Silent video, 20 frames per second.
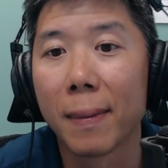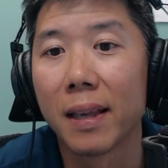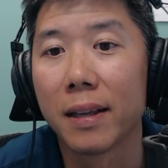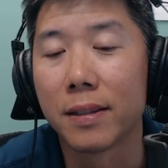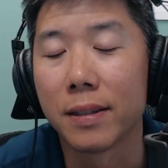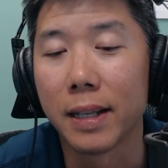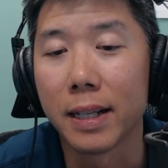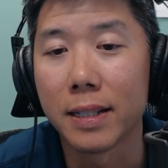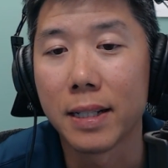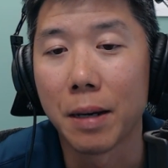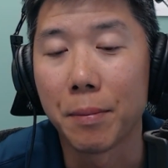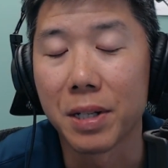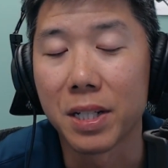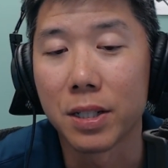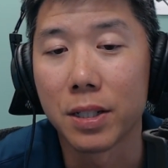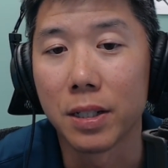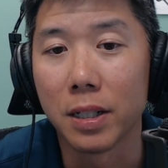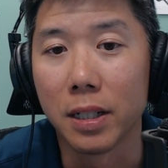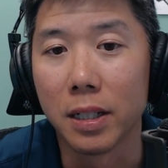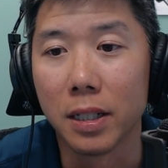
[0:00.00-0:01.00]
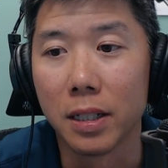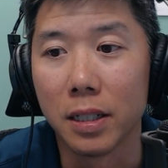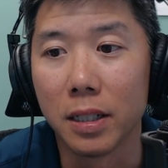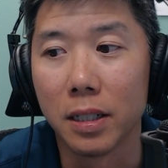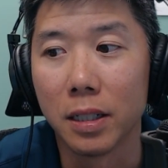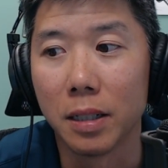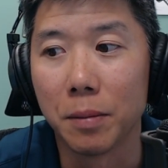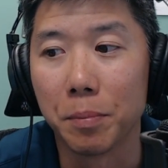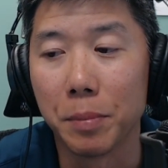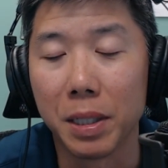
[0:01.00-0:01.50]
So that's how much uh,
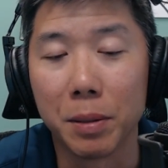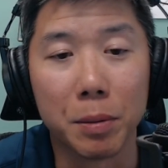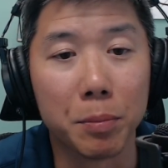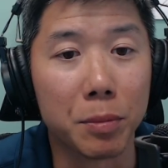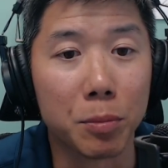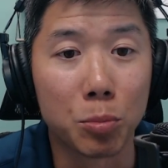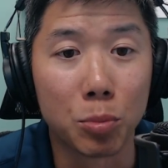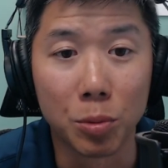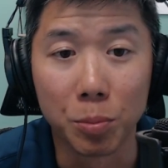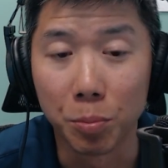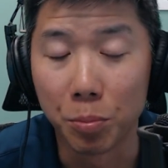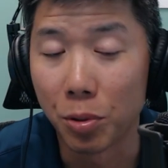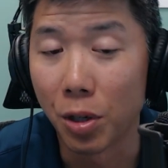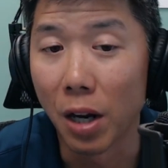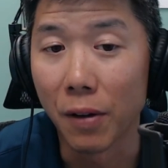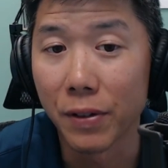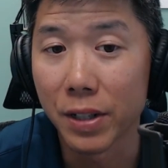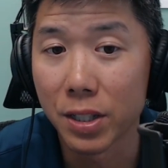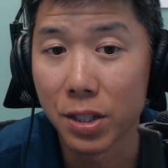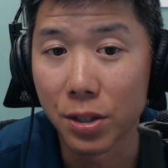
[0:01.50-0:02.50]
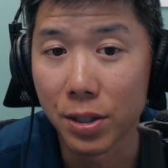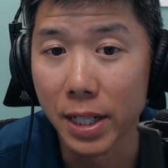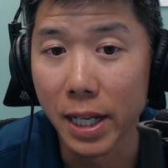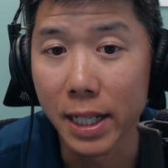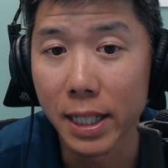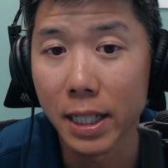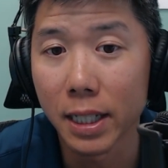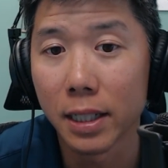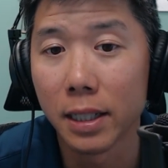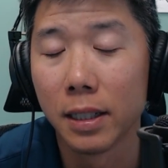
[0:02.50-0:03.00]
in minimum profits they're
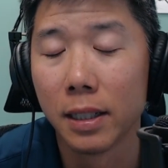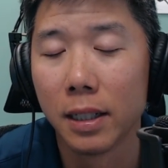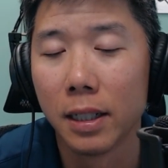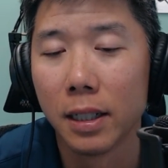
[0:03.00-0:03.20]
taking.